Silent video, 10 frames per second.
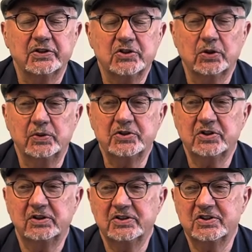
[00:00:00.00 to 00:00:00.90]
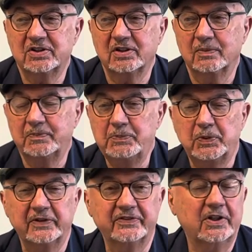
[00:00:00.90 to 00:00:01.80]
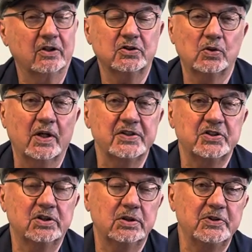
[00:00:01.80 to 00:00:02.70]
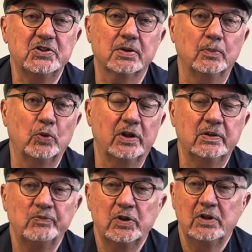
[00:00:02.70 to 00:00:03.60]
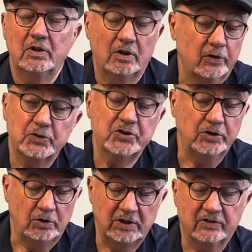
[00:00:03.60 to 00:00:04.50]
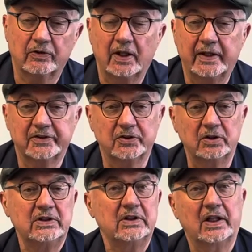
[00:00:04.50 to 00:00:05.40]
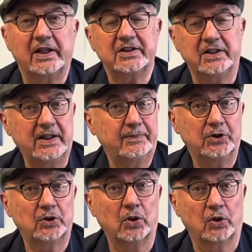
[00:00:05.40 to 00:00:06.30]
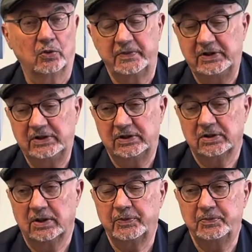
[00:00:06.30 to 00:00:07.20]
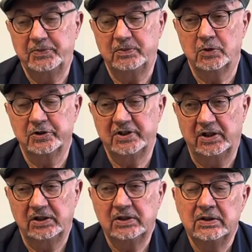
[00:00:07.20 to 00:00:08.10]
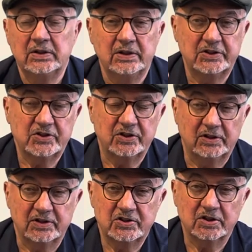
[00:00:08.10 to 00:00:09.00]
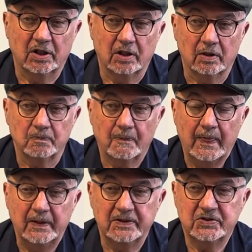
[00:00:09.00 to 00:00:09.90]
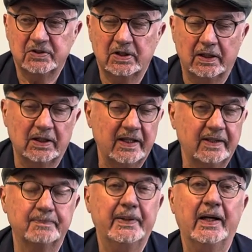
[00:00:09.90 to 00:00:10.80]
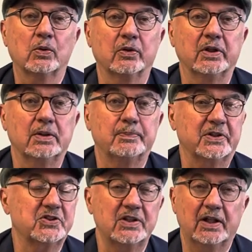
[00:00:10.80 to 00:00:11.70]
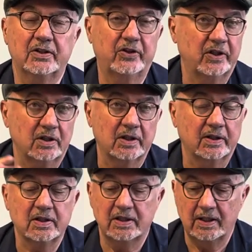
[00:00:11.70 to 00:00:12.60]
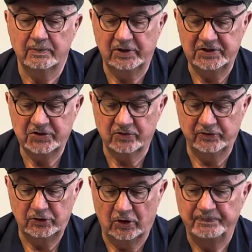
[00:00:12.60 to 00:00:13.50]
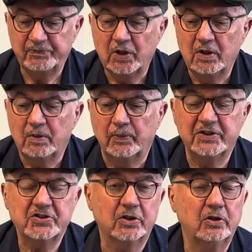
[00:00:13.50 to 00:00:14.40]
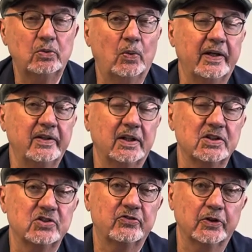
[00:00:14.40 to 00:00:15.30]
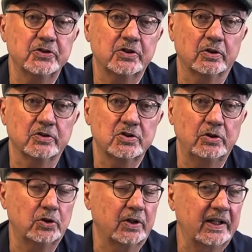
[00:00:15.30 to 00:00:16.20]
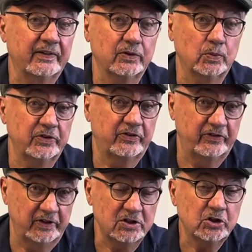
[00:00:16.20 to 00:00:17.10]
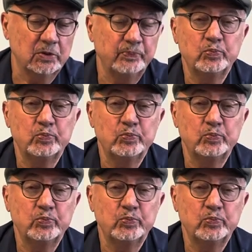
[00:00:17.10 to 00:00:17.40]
So people have characterized it to be somewhat, although it's a unique varietal, like the Nebbiolo, meaning up in Piedmonte. It's got a lot of power in it, but it's not thick like a Cabernet Sauvignon. But it's a good wine that is versatile, so you could have it with fish.